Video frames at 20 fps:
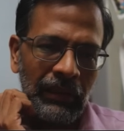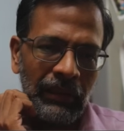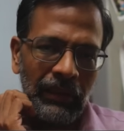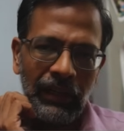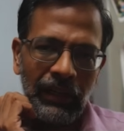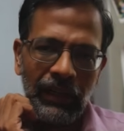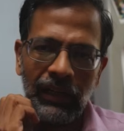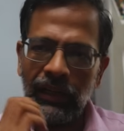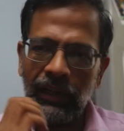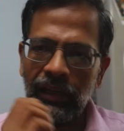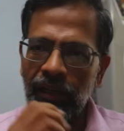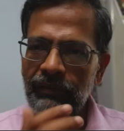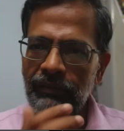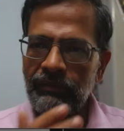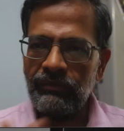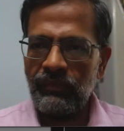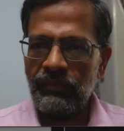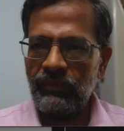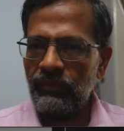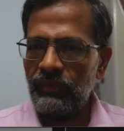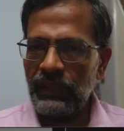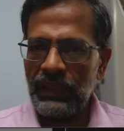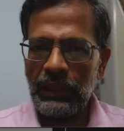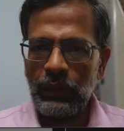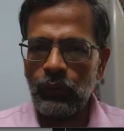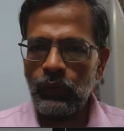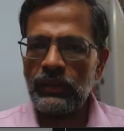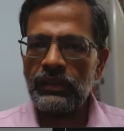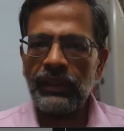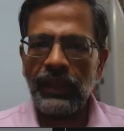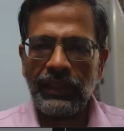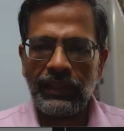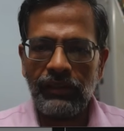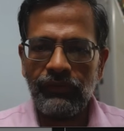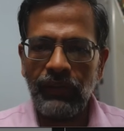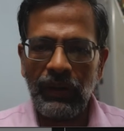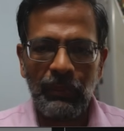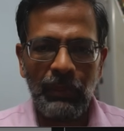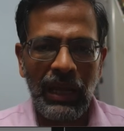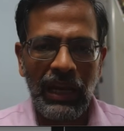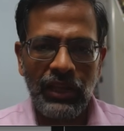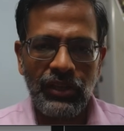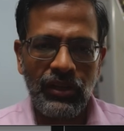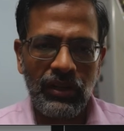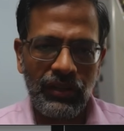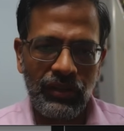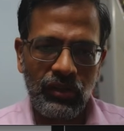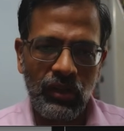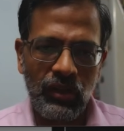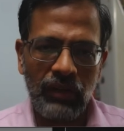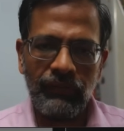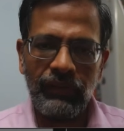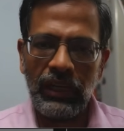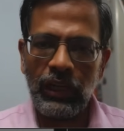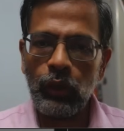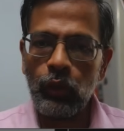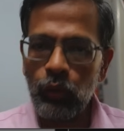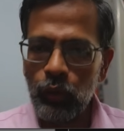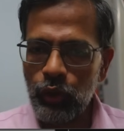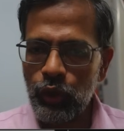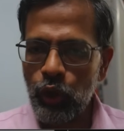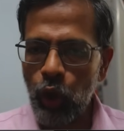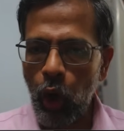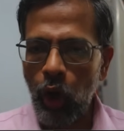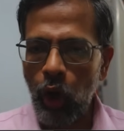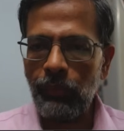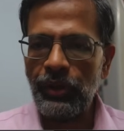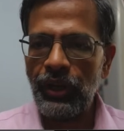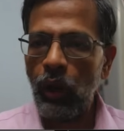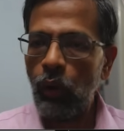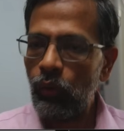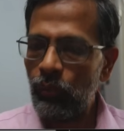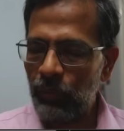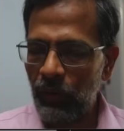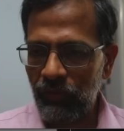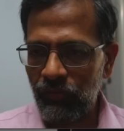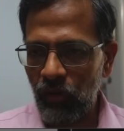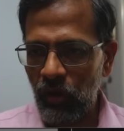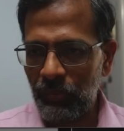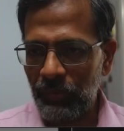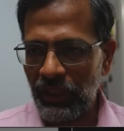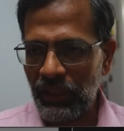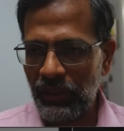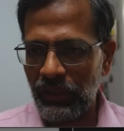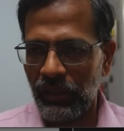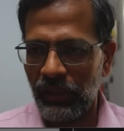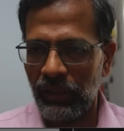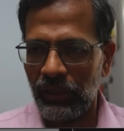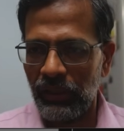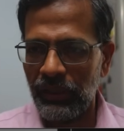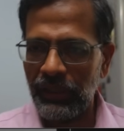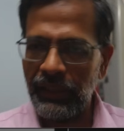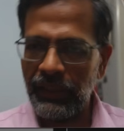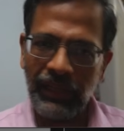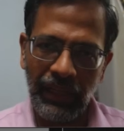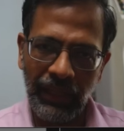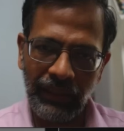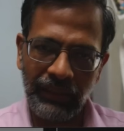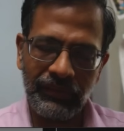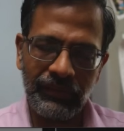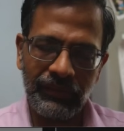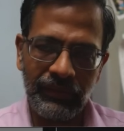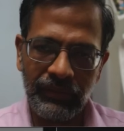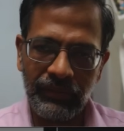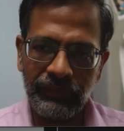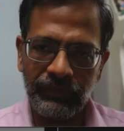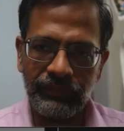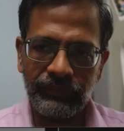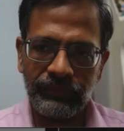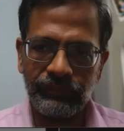uh, it looks like the fund manager has done a very good job in outperforming the index.